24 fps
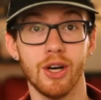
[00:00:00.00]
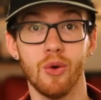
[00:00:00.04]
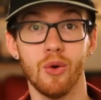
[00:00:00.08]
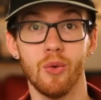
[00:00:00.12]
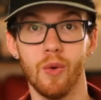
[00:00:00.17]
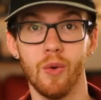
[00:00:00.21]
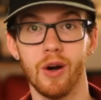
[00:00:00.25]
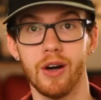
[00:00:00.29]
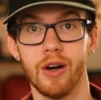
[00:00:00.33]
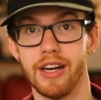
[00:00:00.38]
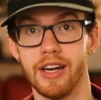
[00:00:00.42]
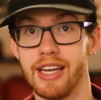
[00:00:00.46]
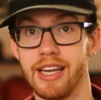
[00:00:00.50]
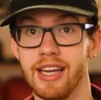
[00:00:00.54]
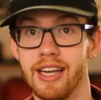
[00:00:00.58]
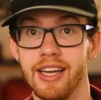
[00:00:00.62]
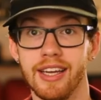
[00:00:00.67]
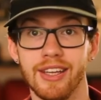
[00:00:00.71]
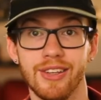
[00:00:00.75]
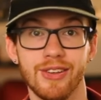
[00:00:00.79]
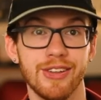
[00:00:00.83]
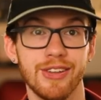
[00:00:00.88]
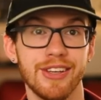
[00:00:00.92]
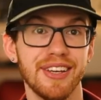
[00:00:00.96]
But don't worry,
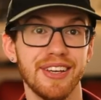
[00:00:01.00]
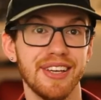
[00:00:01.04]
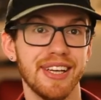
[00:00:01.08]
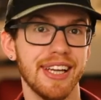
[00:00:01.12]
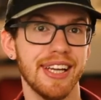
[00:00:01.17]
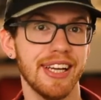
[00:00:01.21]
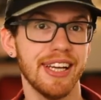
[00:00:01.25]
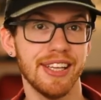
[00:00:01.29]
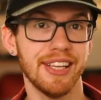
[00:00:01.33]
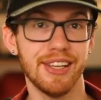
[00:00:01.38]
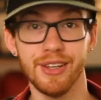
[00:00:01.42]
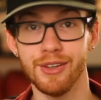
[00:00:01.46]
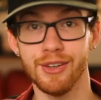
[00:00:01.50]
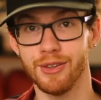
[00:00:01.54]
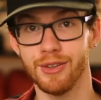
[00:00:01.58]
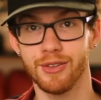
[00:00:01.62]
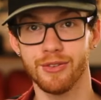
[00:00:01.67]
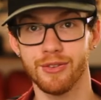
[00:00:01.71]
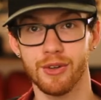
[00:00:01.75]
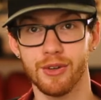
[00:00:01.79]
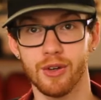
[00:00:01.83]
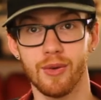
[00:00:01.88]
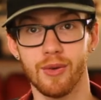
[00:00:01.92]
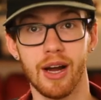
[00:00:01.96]
you can get it
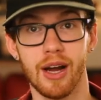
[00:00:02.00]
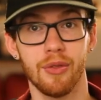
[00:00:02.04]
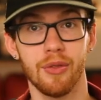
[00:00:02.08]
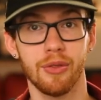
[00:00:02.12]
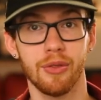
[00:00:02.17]
used for